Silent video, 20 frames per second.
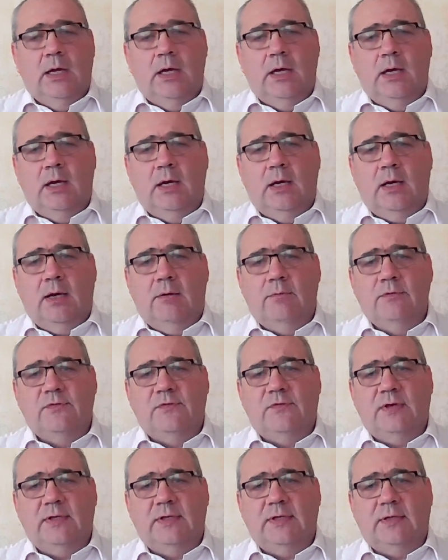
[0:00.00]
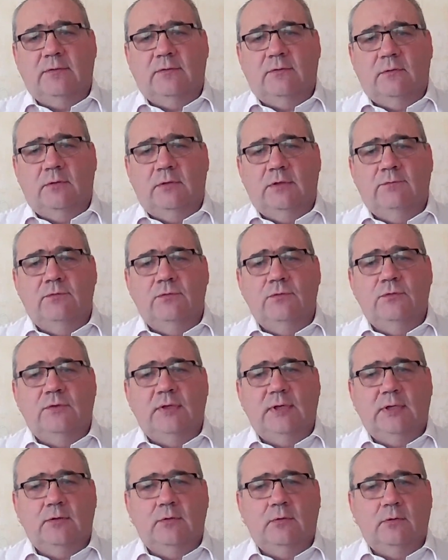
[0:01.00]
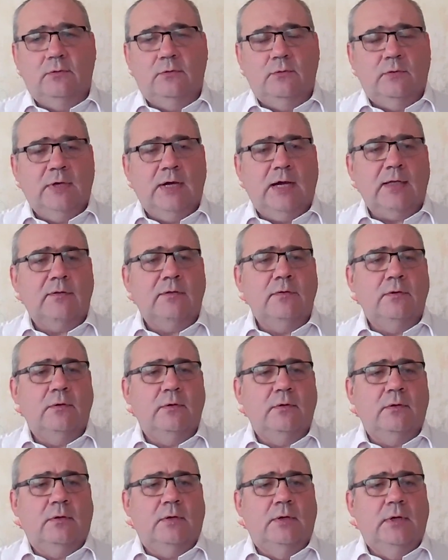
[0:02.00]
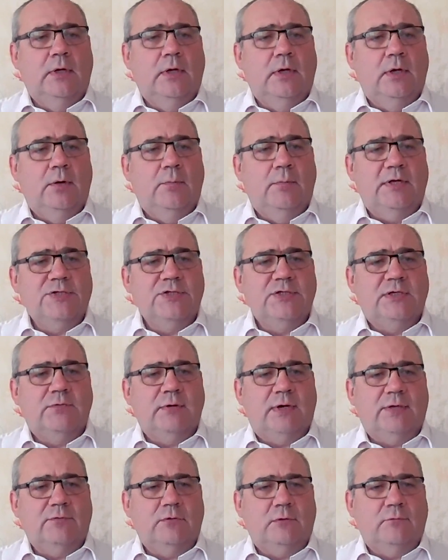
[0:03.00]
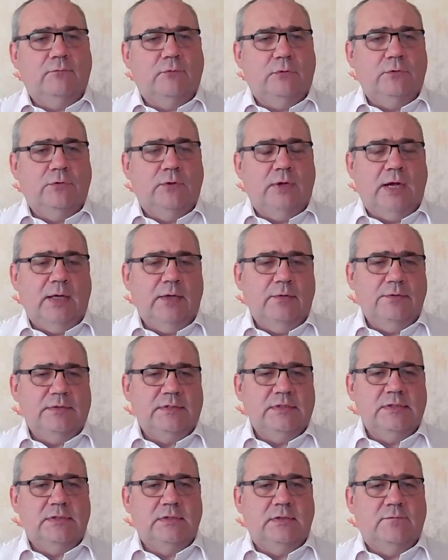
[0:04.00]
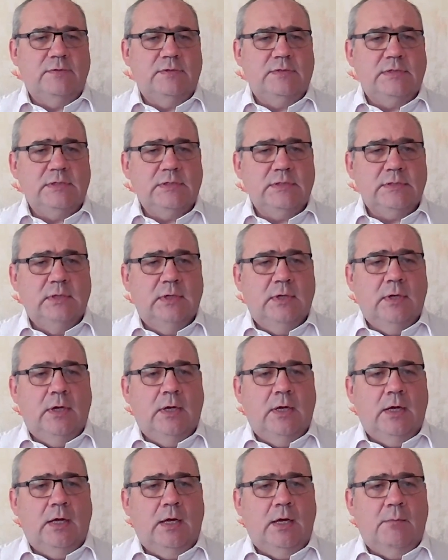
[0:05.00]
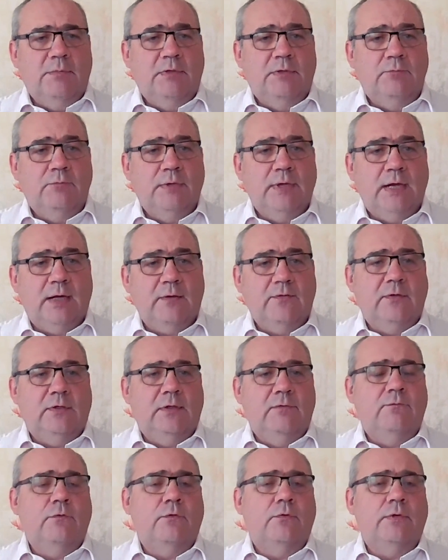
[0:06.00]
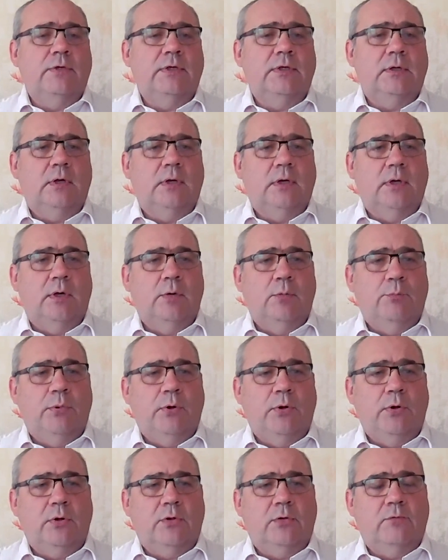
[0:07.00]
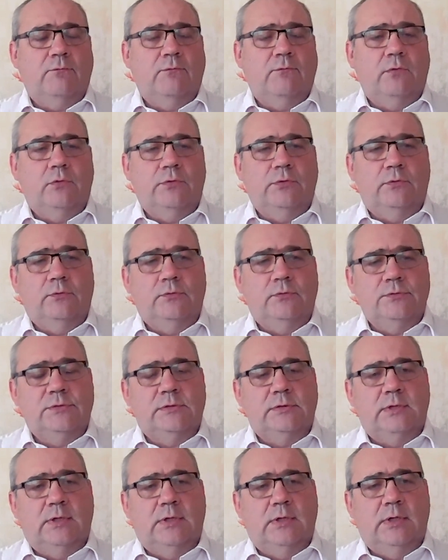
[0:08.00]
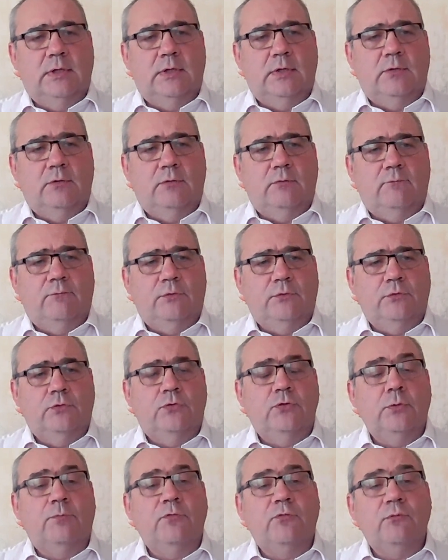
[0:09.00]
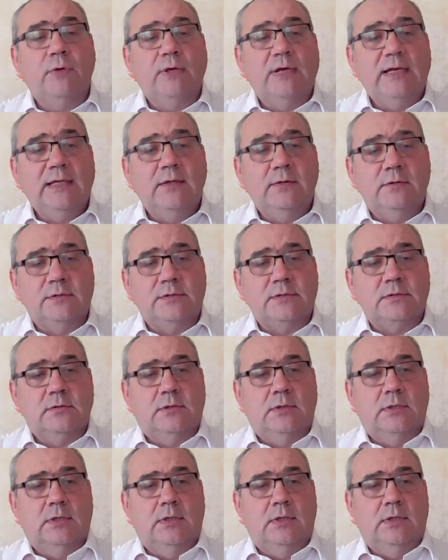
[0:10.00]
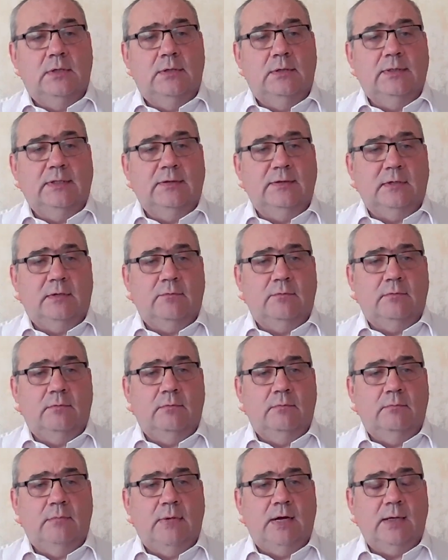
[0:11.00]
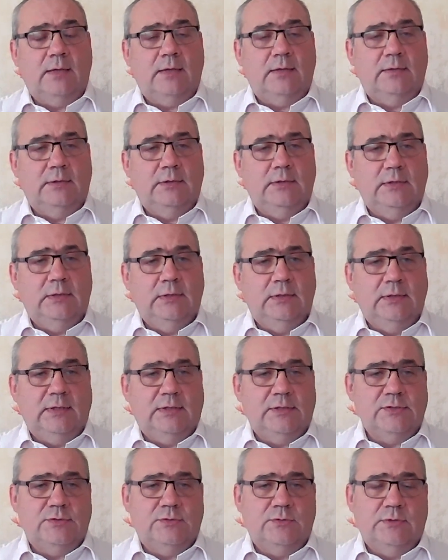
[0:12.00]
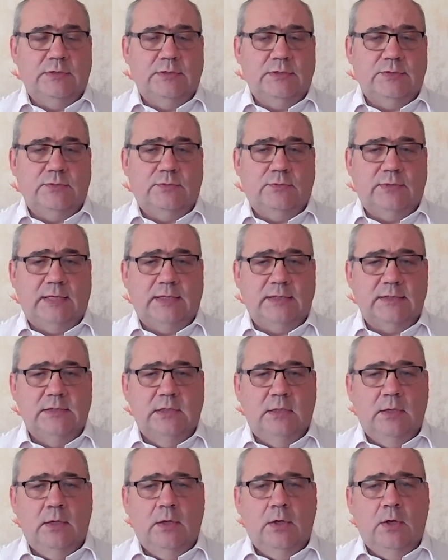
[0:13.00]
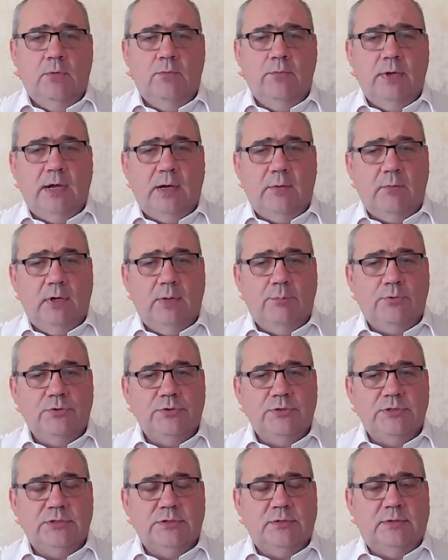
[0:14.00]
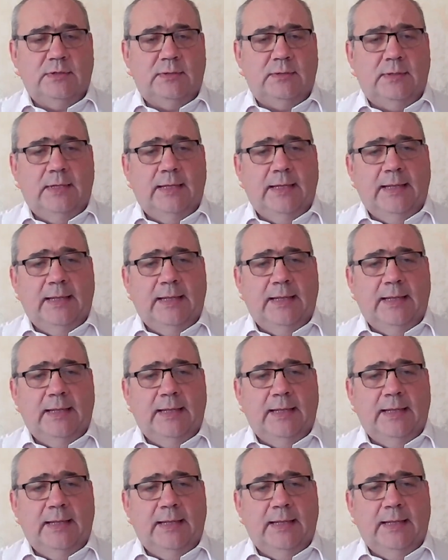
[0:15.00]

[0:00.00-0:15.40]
I would say that if you take the Gartner Magic Quadrant for the IoT services, we are delivering POC for those for the top 3 leaders that are marked in that study. So that's we are well positioned.